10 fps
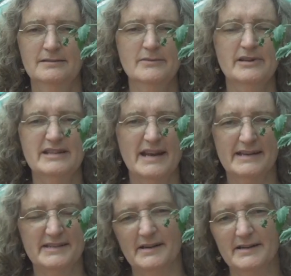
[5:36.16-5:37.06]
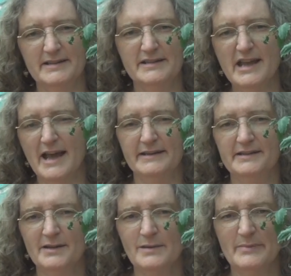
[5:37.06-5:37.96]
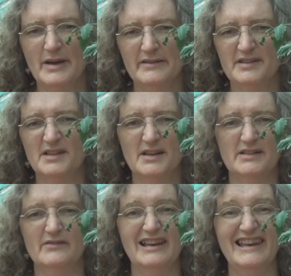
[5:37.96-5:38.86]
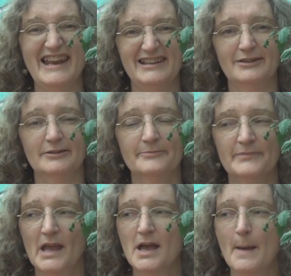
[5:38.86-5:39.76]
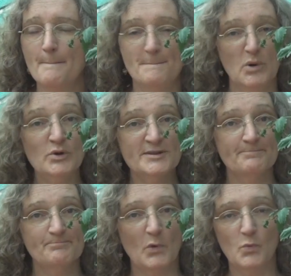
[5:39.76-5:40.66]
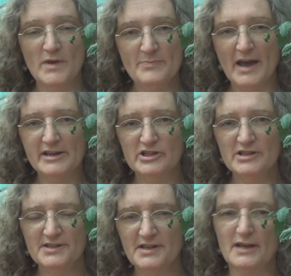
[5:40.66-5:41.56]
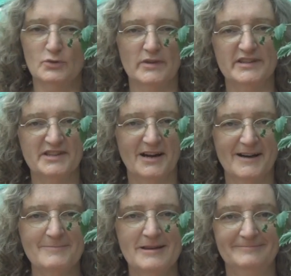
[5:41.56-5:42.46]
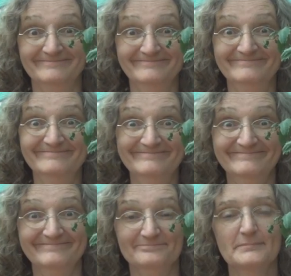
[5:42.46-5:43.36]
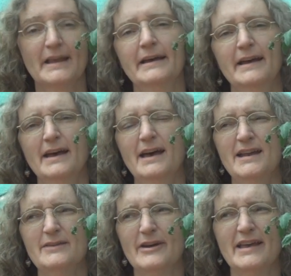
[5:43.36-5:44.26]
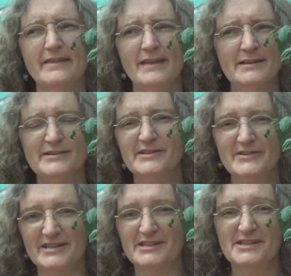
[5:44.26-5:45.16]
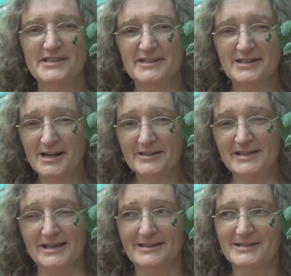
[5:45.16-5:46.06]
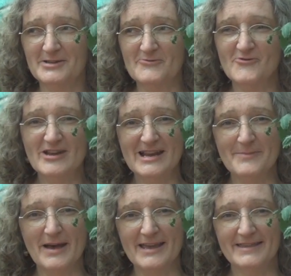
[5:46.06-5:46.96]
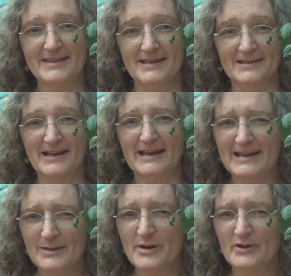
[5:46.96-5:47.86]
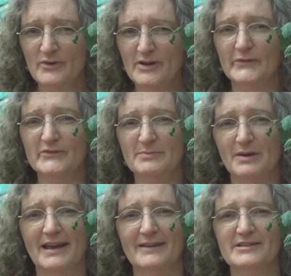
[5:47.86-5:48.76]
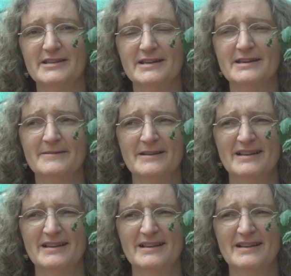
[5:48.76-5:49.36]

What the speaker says: No need to get excited yet, it's only about the size of a lentil. But with patience and with time. Anyway, that sun is starting to really make things a little bit uncomfortable out here.